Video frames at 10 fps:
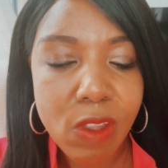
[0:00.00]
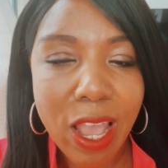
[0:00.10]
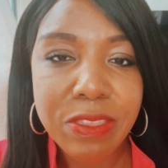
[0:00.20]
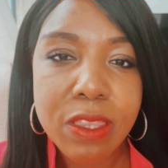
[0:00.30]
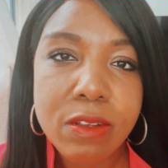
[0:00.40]

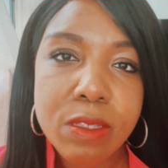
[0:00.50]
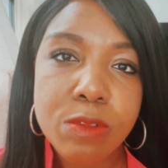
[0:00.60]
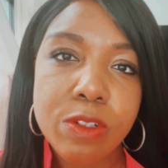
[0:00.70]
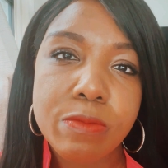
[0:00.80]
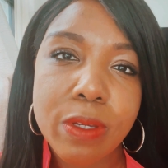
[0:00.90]
I think there's some
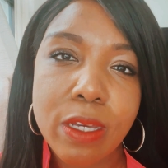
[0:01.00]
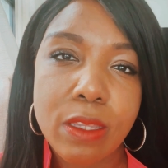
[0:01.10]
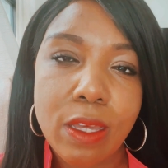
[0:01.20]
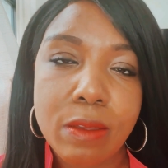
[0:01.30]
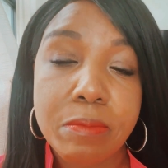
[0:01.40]
truth behind
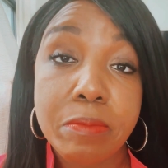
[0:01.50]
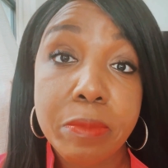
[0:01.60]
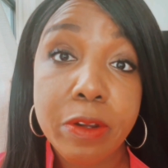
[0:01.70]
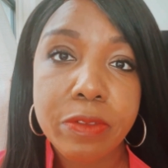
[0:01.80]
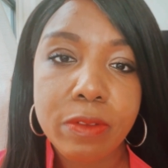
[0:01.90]
that,
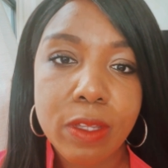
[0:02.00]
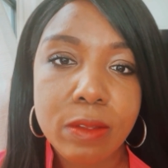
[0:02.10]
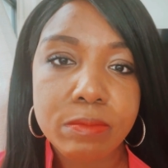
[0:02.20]
personally.